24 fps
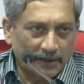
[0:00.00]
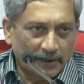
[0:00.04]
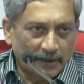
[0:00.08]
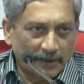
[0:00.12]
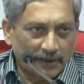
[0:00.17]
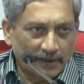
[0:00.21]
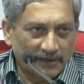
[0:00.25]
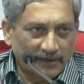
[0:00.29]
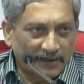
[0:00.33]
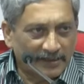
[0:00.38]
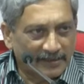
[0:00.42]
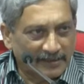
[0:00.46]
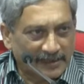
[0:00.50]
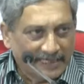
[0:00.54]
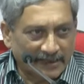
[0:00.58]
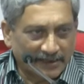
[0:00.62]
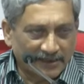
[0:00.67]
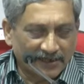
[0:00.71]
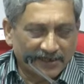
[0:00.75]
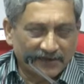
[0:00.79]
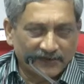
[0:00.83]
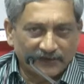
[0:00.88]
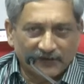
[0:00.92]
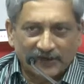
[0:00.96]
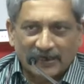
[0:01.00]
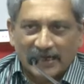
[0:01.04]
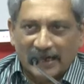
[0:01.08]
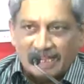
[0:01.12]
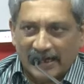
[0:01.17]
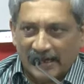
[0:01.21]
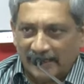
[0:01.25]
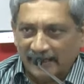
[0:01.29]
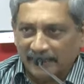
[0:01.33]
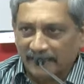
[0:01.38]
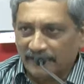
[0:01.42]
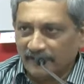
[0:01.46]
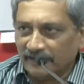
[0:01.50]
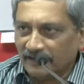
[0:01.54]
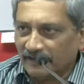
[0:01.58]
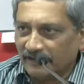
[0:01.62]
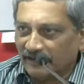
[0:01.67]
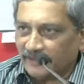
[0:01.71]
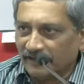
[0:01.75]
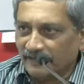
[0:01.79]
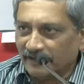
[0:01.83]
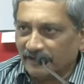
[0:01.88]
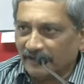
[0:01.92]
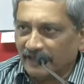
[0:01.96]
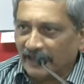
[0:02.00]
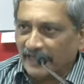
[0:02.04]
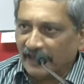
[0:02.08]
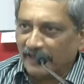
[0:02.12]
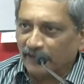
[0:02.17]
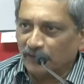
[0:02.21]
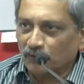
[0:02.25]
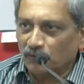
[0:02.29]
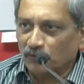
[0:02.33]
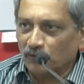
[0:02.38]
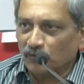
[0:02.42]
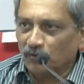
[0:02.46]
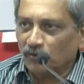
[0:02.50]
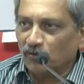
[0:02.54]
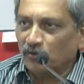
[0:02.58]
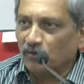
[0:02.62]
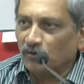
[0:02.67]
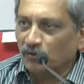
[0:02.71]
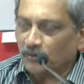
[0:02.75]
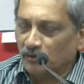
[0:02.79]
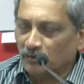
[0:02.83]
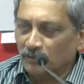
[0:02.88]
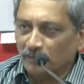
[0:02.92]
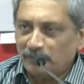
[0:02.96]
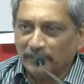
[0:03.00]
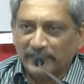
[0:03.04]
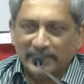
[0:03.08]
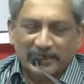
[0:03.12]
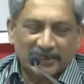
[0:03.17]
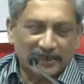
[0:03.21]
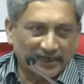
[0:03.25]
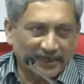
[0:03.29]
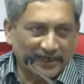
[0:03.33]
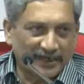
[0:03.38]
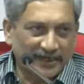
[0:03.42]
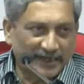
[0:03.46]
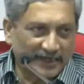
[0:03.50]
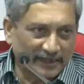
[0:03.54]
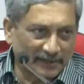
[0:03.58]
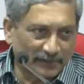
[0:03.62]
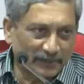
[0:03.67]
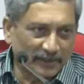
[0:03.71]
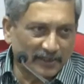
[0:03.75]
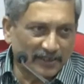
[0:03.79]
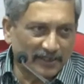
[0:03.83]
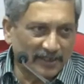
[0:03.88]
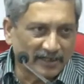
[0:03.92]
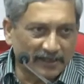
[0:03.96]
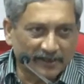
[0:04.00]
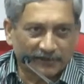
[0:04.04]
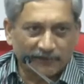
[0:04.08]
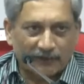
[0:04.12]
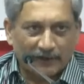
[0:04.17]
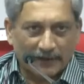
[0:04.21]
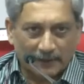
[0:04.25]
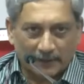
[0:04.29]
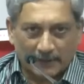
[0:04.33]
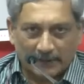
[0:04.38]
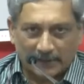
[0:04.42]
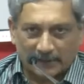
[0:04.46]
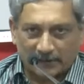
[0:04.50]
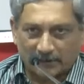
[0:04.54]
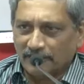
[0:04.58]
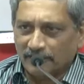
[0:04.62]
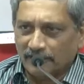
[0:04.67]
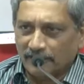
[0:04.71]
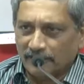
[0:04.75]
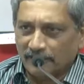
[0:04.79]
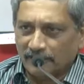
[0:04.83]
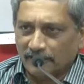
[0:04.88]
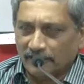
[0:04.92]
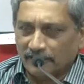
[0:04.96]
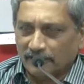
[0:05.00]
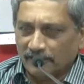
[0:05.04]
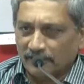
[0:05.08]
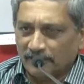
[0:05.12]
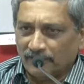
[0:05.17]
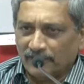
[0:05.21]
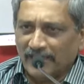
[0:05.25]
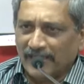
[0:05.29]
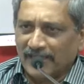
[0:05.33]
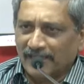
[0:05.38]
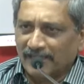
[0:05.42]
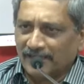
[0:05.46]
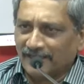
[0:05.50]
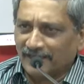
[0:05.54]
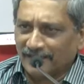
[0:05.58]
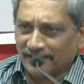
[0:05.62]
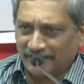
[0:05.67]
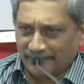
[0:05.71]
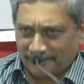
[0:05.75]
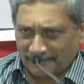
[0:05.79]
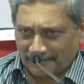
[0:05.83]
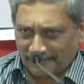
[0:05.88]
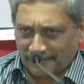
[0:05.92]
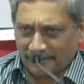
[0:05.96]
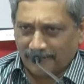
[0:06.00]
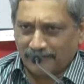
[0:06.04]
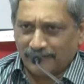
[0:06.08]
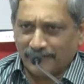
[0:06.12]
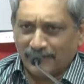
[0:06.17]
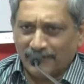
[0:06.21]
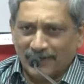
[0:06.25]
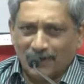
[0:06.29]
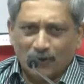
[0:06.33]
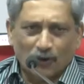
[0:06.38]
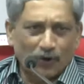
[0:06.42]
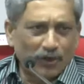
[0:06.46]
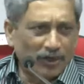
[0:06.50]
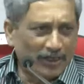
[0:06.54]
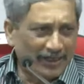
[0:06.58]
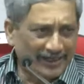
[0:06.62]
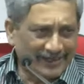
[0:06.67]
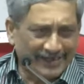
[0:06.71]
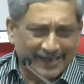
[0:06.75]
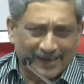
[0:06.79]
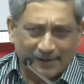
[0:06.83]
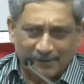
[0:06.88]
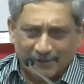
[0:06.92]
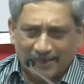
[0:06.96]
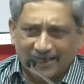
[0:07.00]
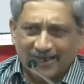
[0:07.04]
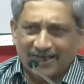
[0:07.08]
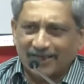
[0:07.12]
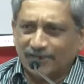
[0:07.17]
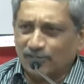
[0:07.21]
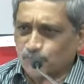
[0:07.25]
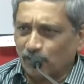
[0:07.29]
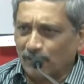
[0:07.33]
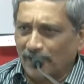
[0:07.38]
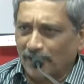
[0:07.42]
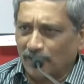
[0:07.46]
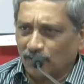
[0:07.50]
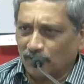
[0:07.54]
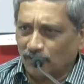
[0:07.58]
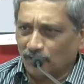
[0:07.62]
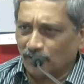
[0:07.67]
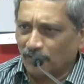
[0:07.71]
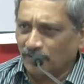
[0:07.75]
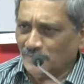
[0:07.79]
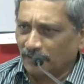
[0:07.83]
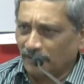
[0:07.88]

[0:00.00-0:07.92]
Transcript: and the session will end there to meet again as per the requirement. We will hold a cabinet tomorrow